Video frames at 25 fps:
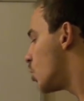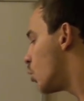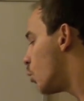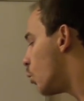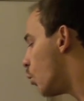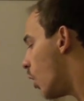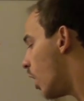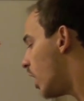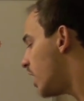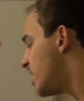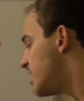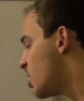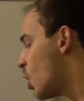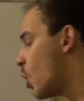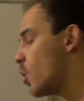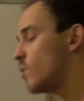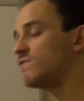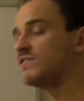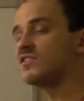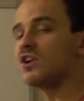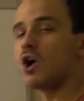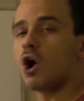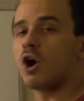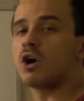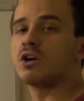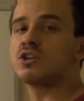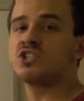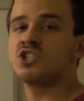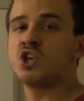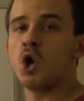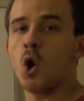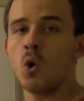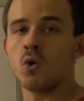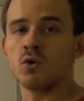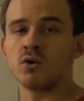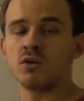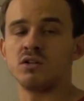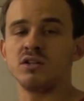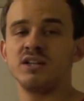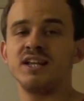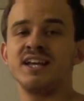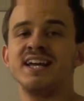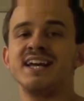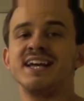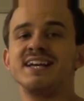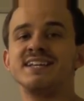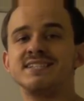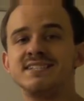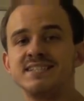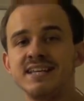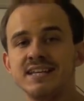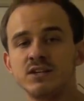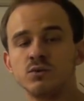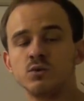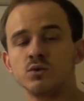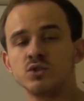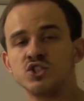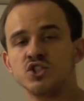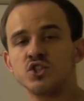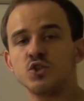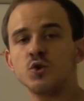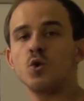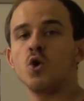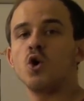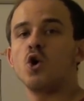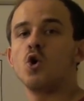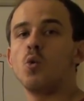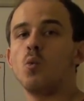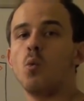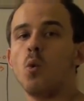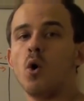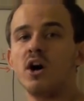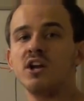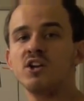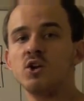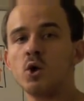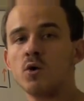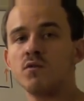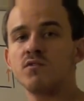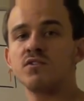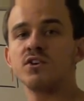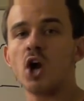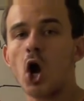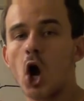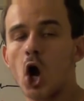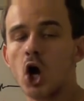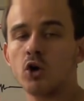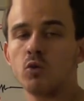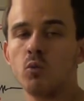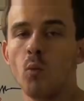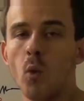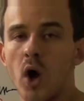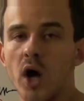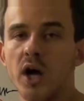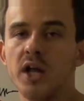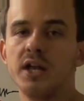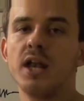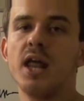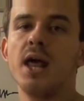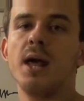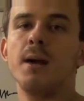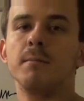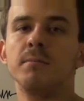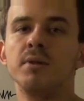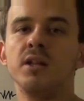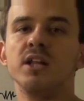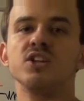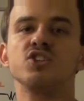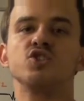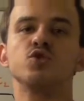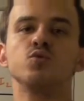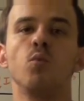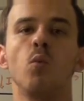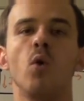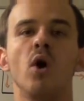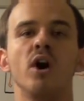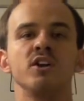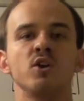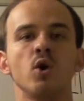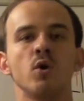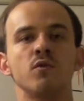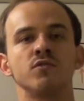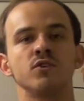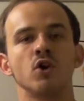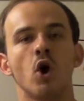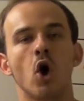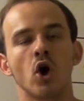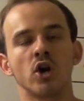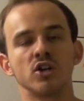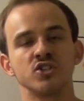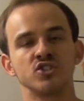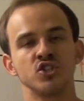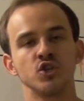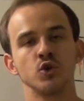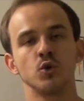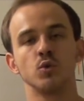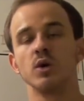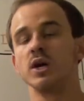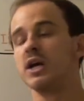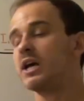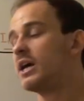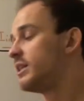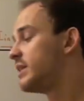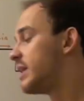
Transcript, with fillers: 1 over R total is equal to 1 over R1 plus 1 over R2.